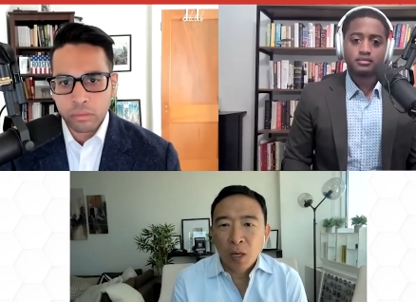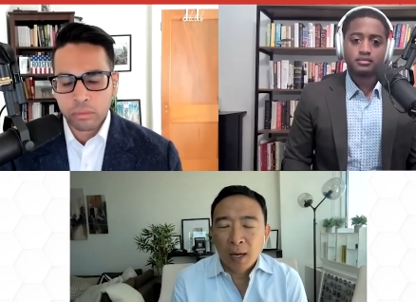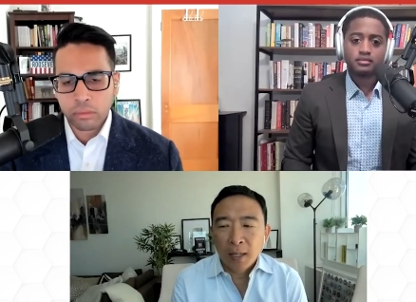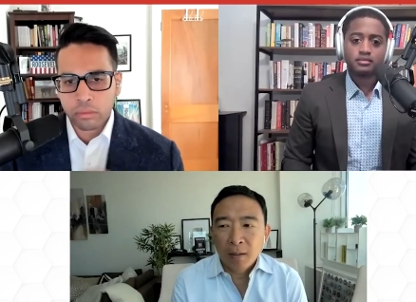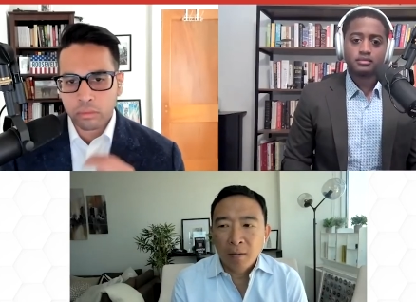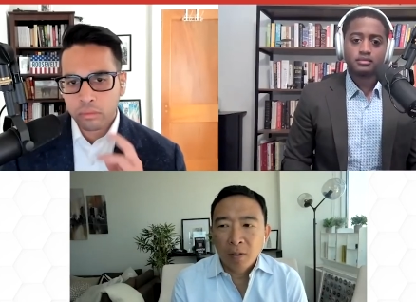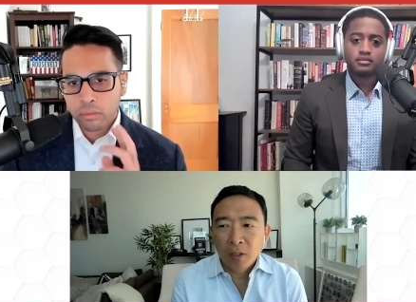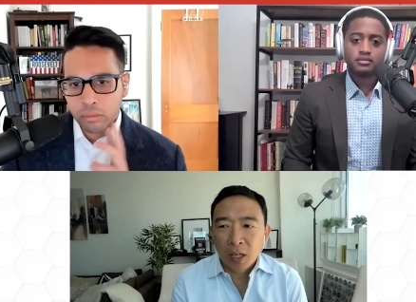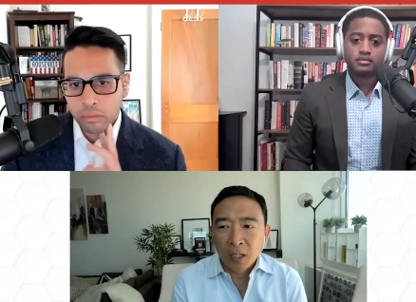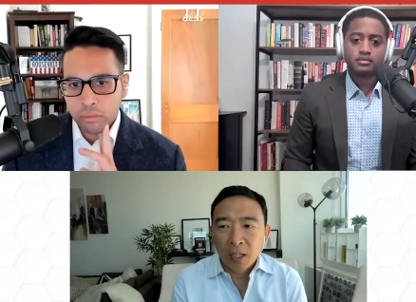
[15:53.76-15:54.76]
Speaker 1: uh,
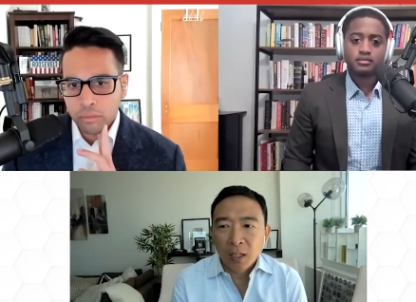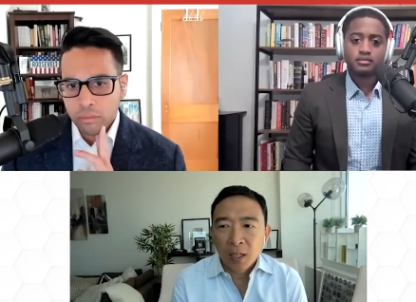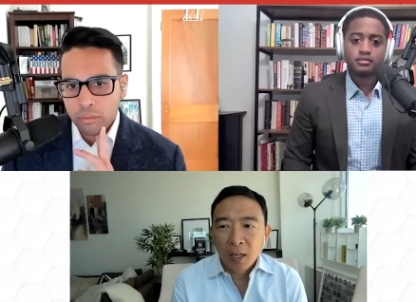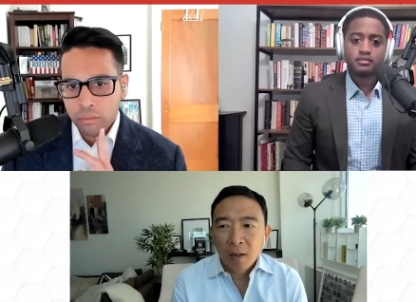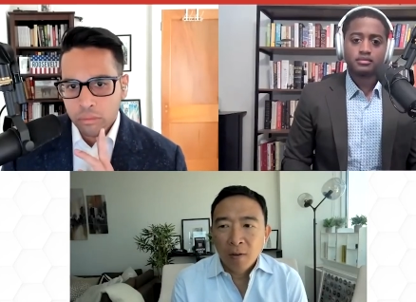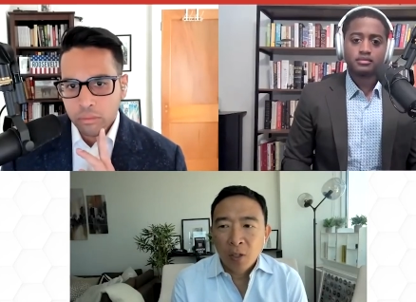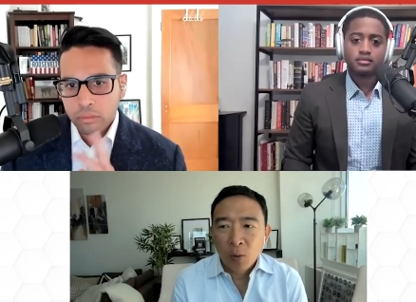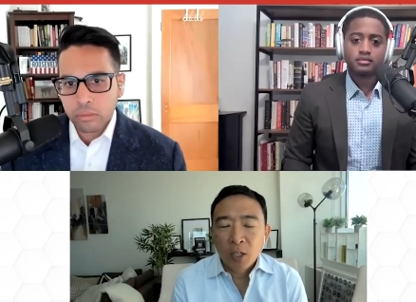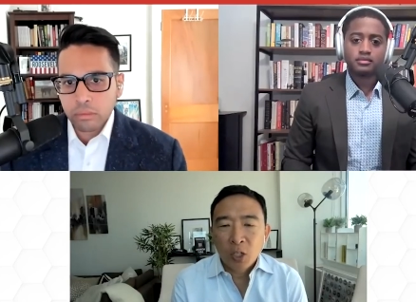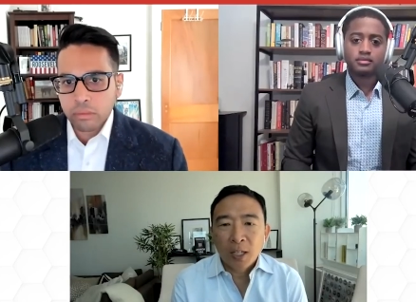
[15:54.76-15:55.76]
doesn't do
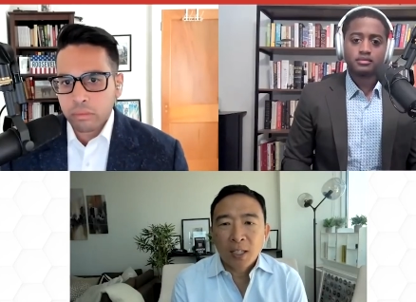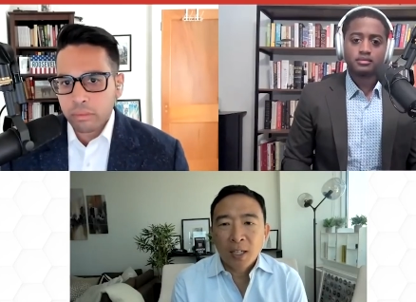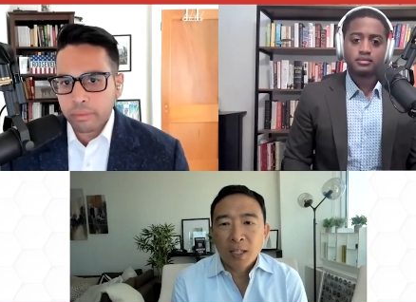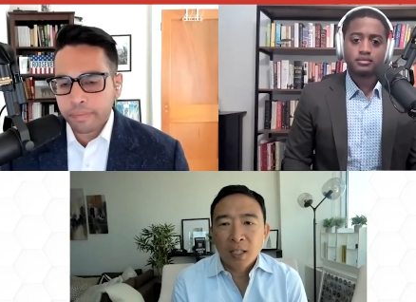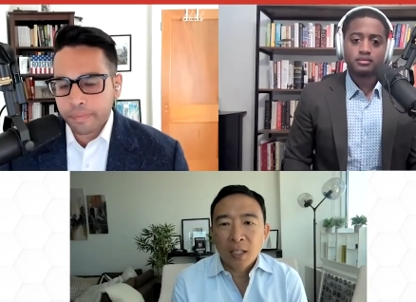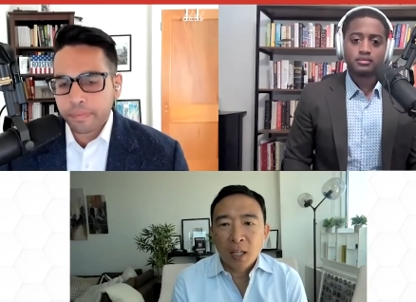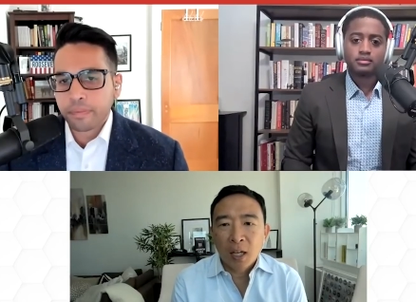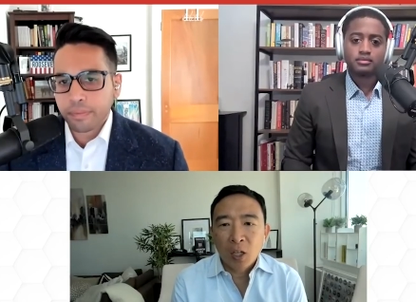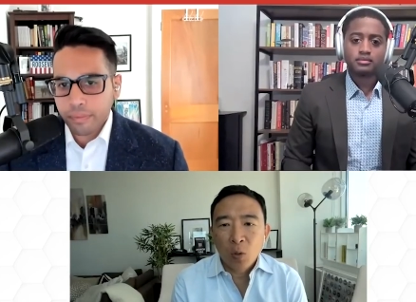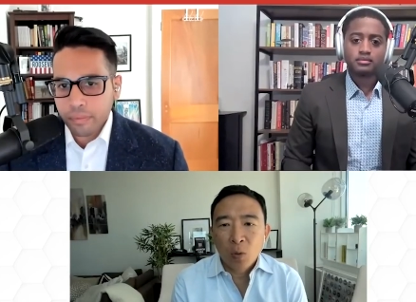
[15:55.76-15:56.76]
it justice. Uh,
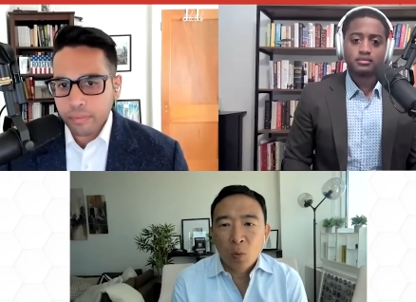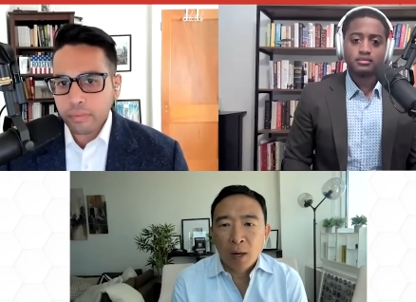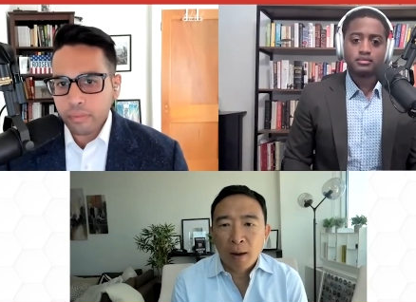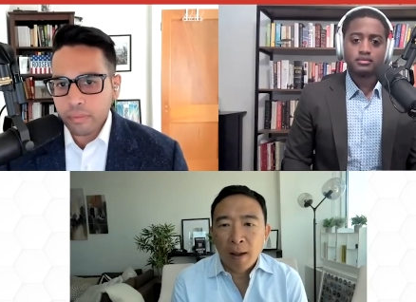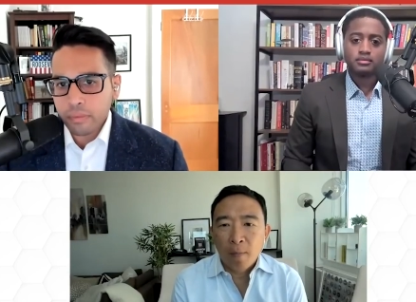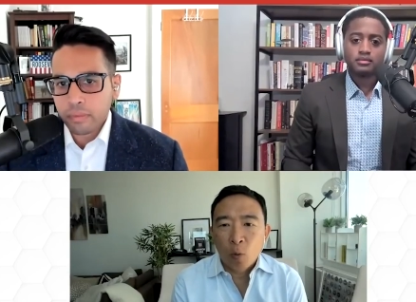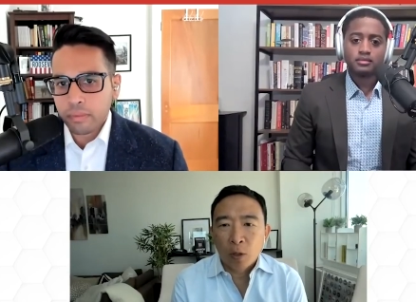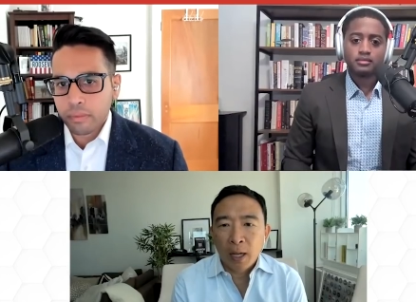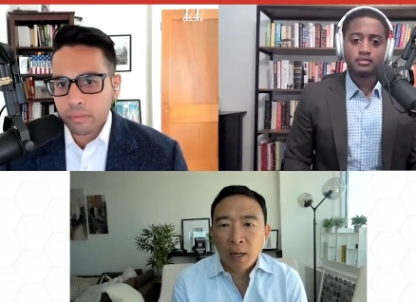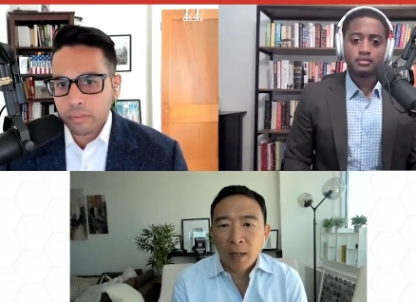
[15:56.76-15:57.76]
you would want to have more
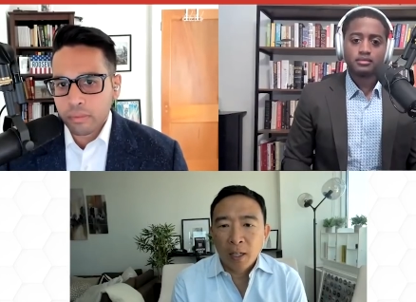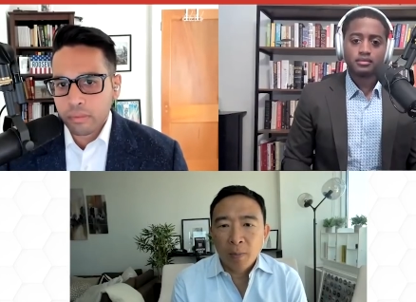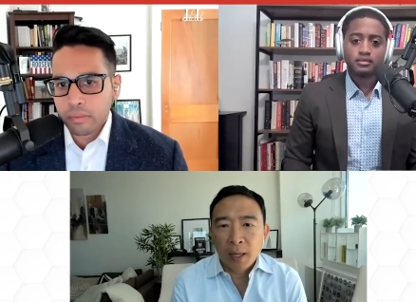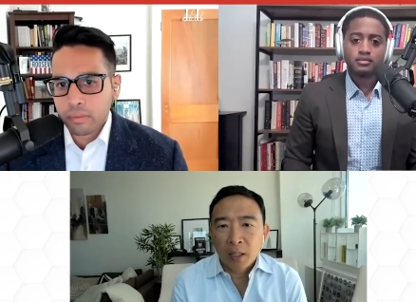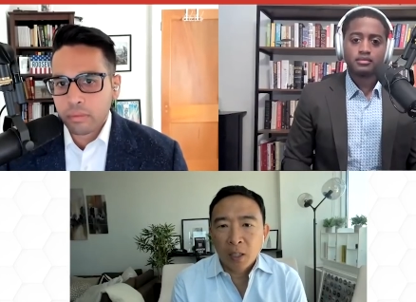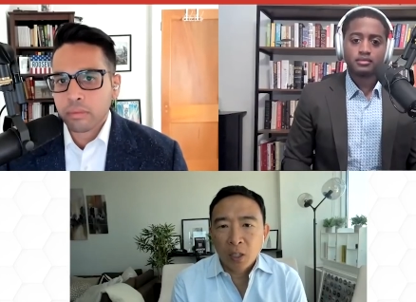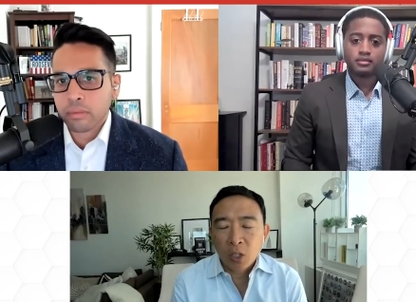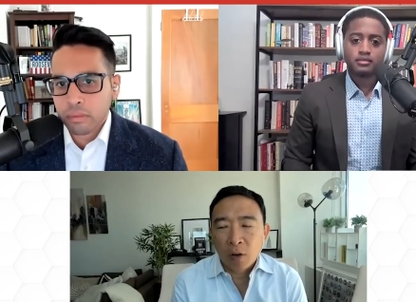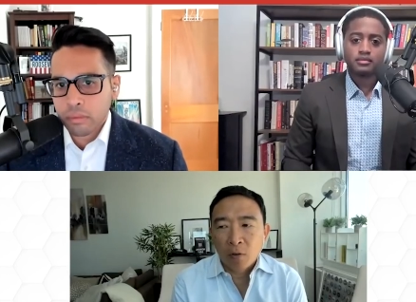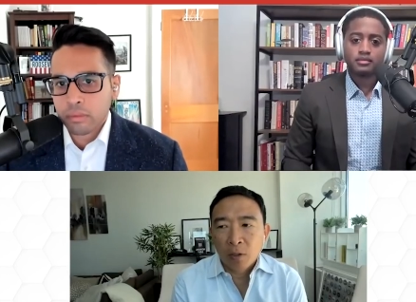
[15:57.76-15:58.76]
candidates make it to the
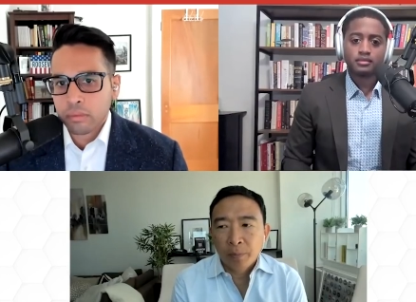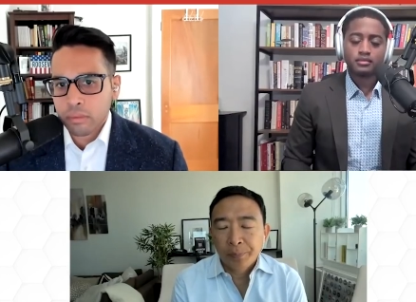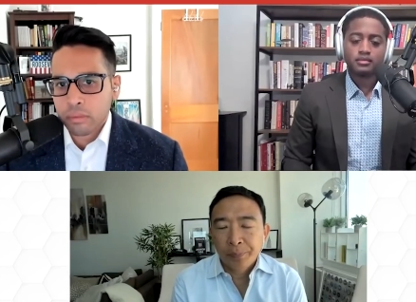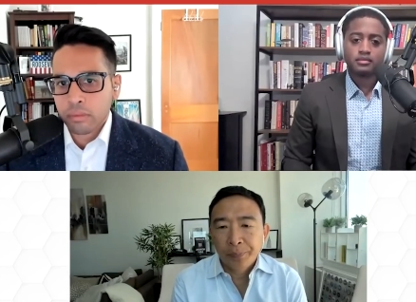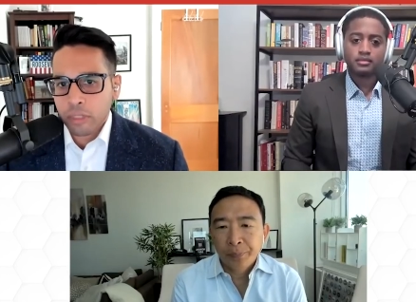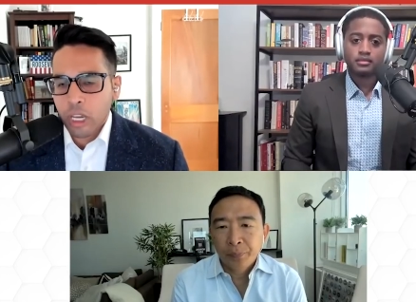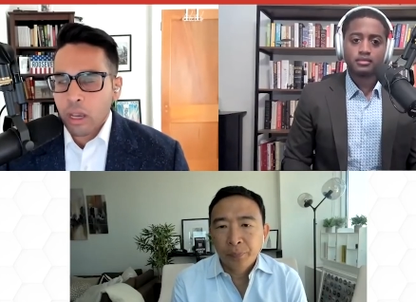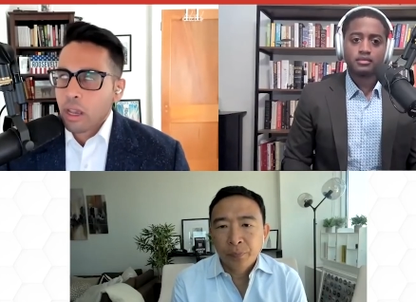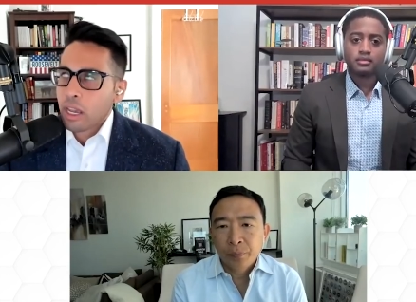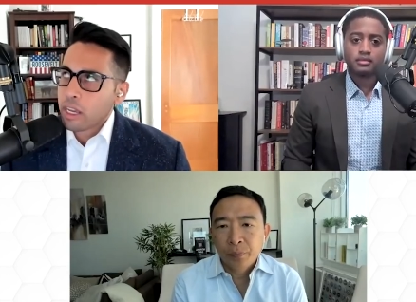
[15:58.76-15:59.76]
general.
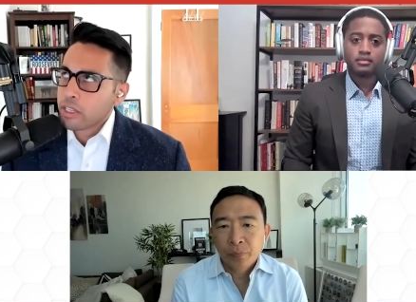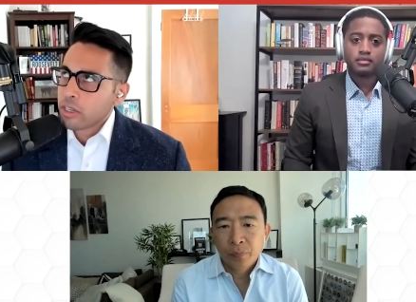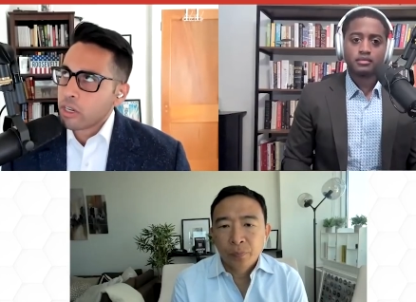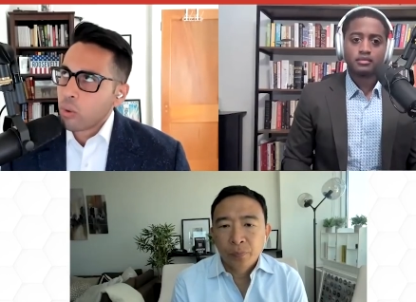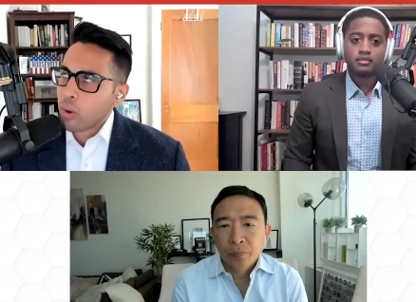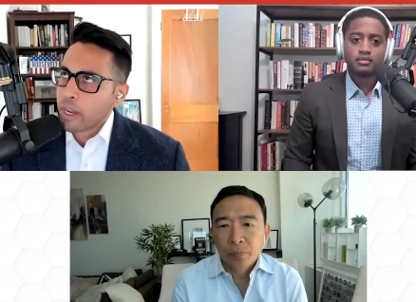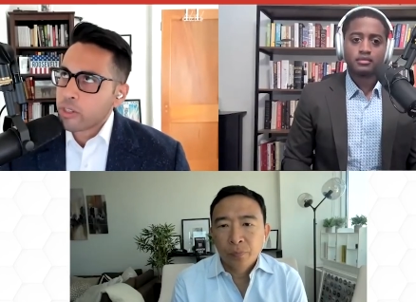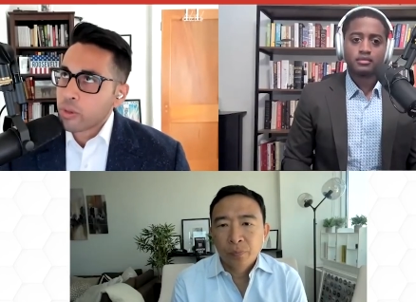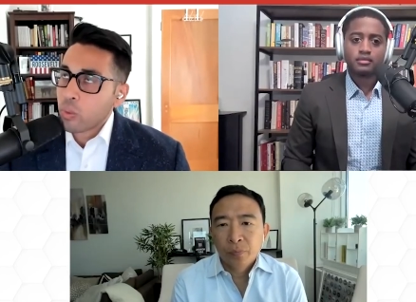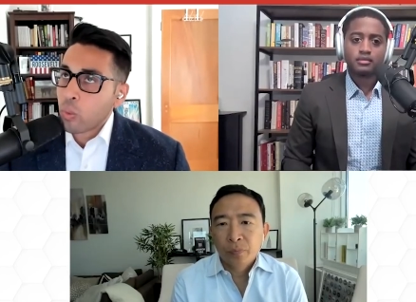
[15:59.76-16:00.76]
Speaker 2: It, you know,
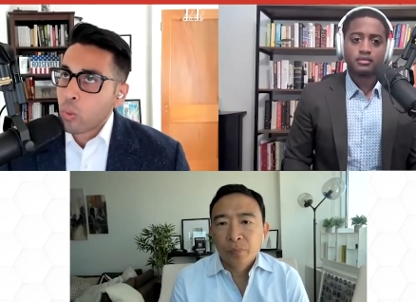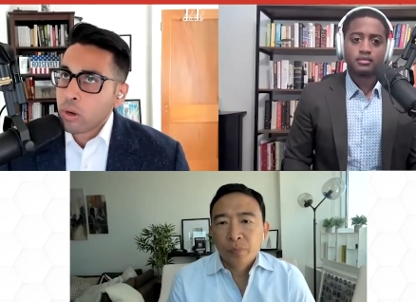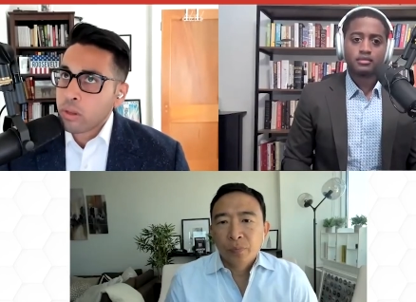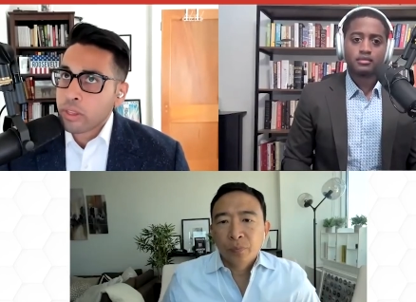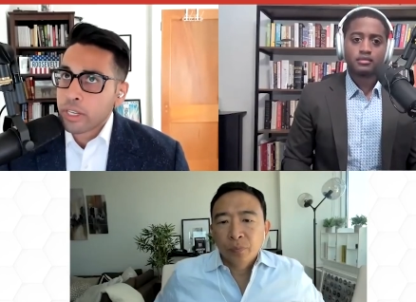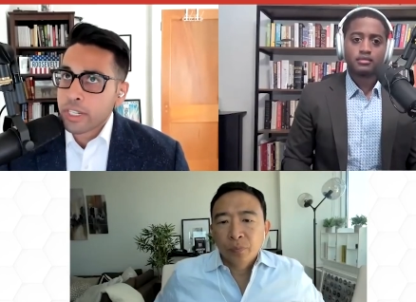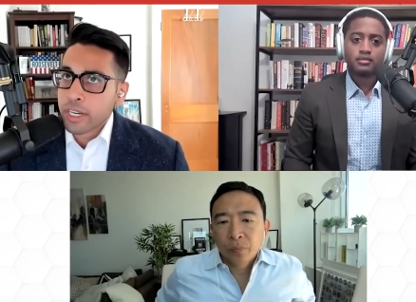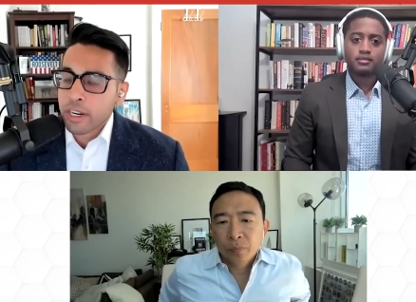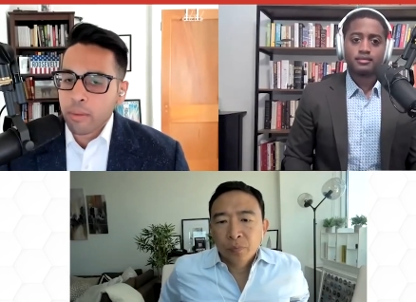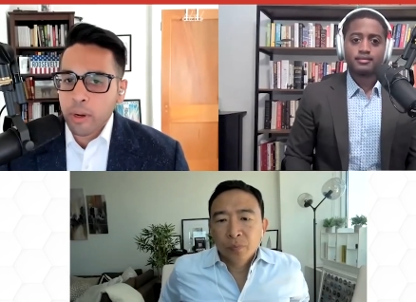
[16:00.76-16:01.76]
Andrew, one of the things I
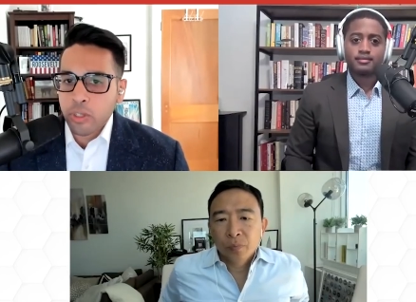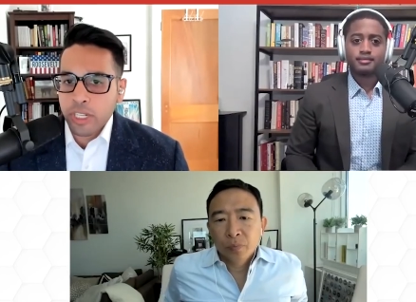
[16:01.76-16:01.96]
hear most